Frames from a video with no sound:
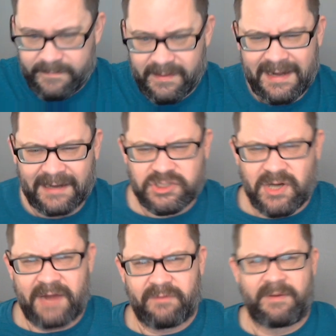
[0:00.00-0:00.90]
And I'll
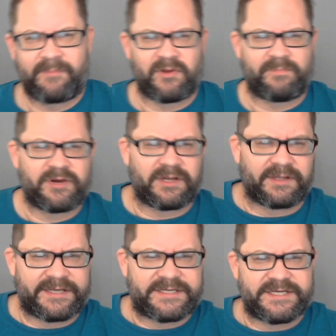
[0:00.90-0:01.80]
try and remember to put a
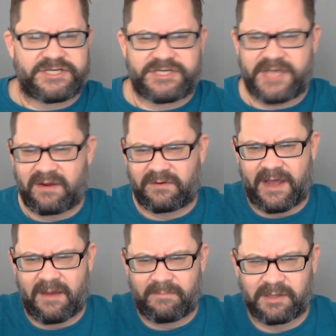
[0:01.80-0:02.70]
link to his channel
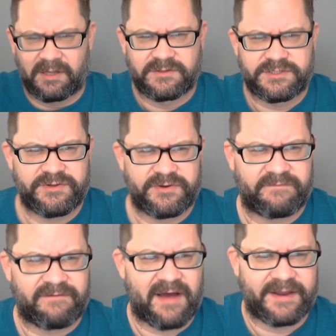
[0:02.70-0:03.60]
down below so you can
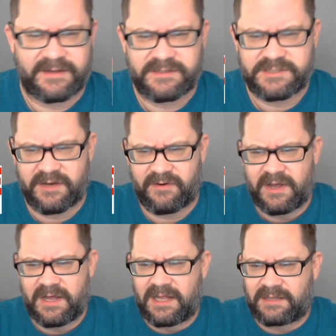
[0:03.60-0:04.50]
find it. So
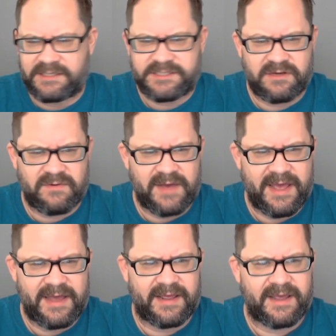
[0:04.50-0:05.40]
let's go
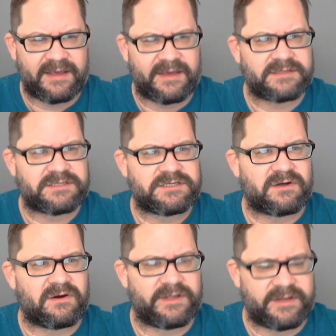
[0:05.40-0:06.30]
ahead and get
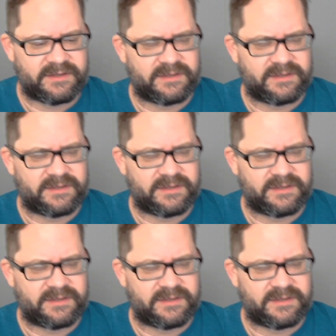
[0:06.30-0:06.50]
started.